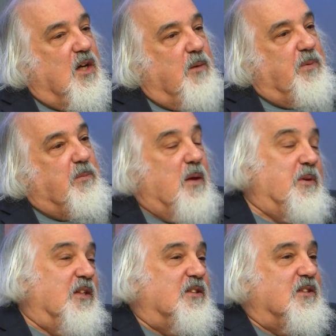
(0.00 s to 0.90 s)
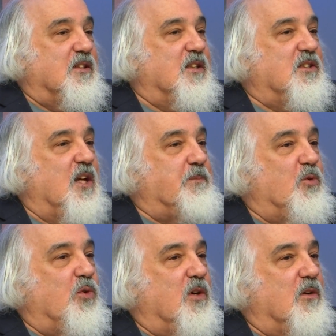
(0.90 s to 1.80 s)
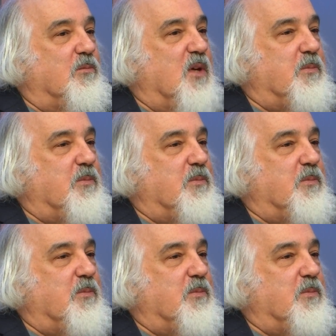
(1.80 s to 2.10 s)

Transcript: But maybe this is an example where